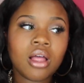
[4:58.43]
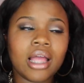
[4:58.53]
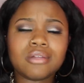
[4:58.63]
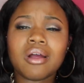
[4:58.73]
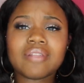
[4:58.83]

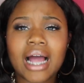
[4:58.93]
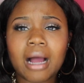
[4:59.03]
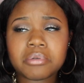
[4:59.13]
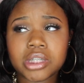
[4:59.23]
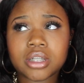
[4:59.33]
And you have the
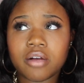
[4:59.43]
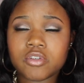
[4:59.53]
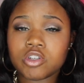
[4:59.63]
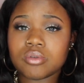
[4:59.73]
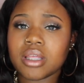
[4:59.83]
option of
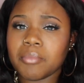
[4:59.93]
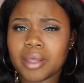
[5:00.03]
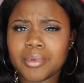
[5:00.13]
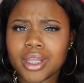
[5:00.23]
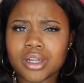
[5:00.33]
choosing
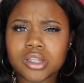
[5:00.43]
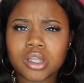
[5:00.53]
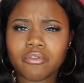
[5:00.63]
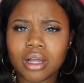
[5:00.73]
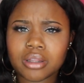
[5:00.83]
baby hairs
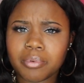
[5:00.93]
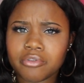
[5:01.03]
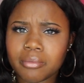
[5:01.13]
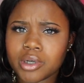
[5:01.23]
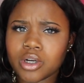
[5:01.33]
around the
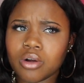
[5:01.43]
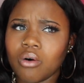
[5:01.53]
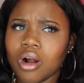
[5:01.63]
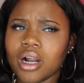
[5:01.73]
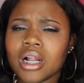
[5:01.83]
perimeter
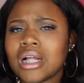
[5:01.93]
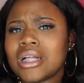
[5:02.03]
or